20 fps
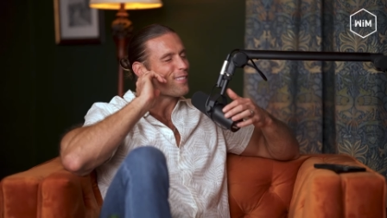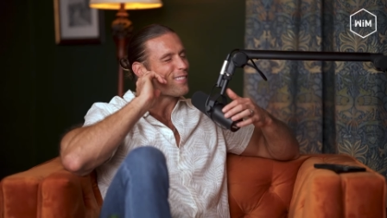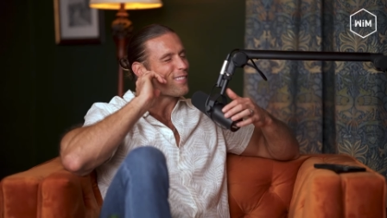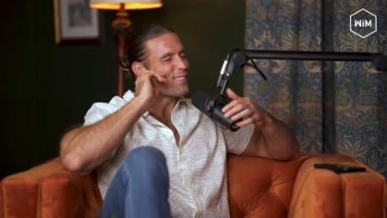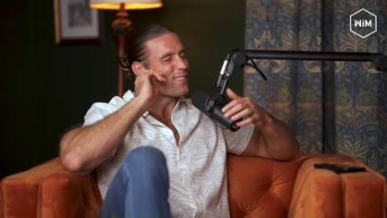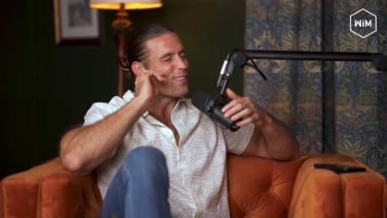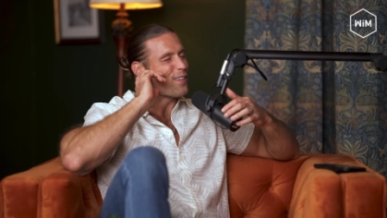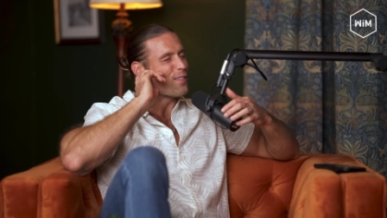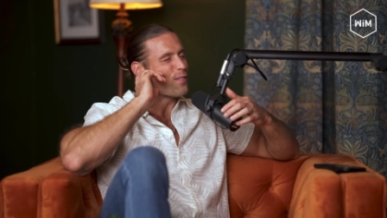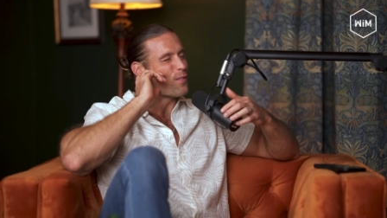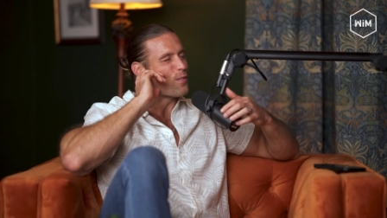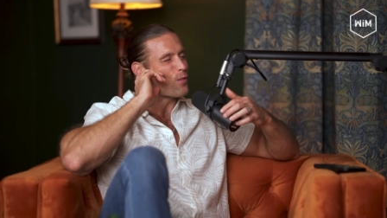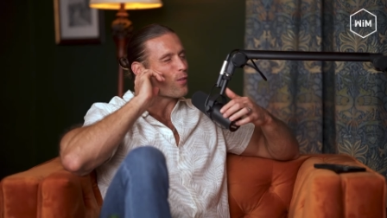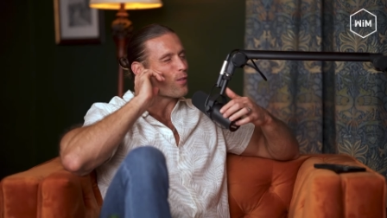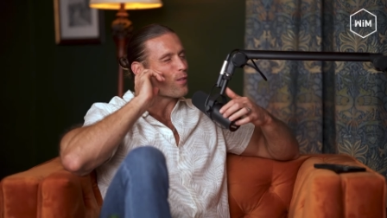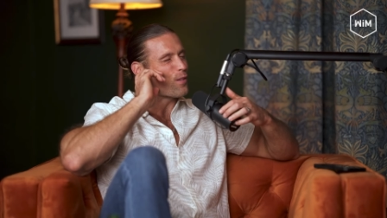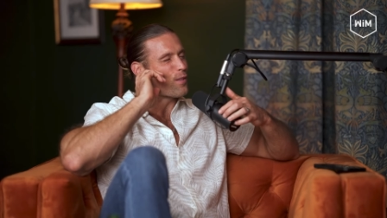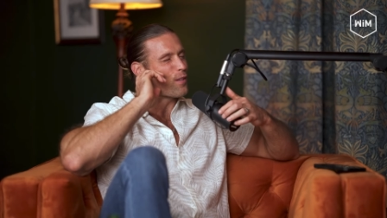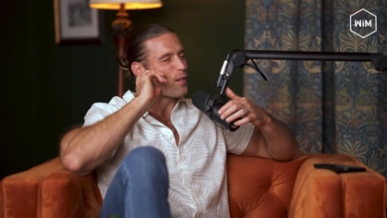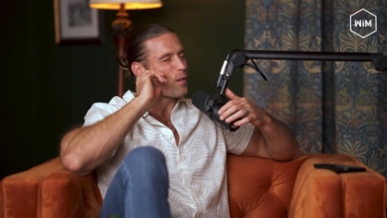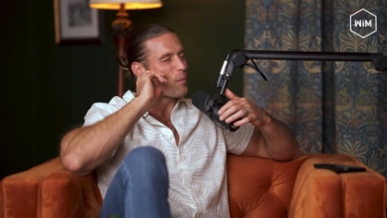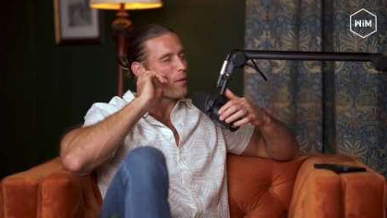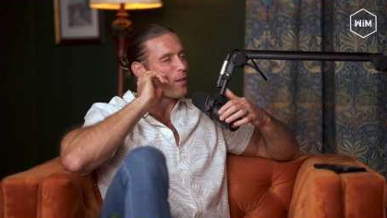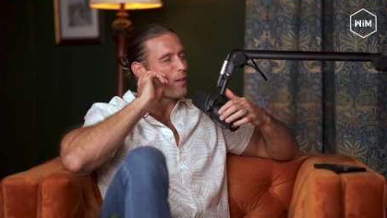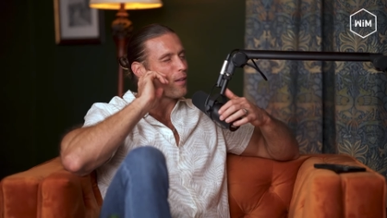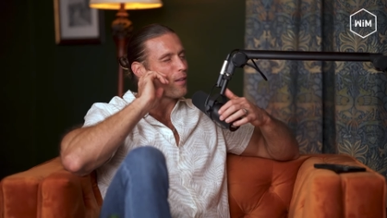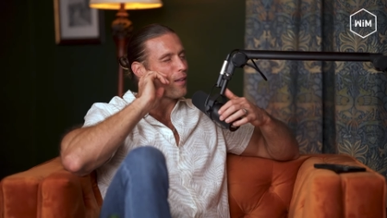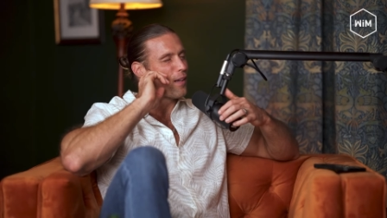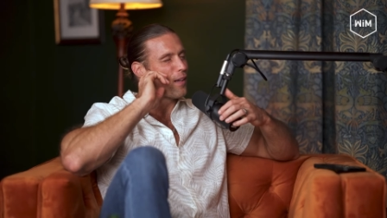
So yeah, you start to think about it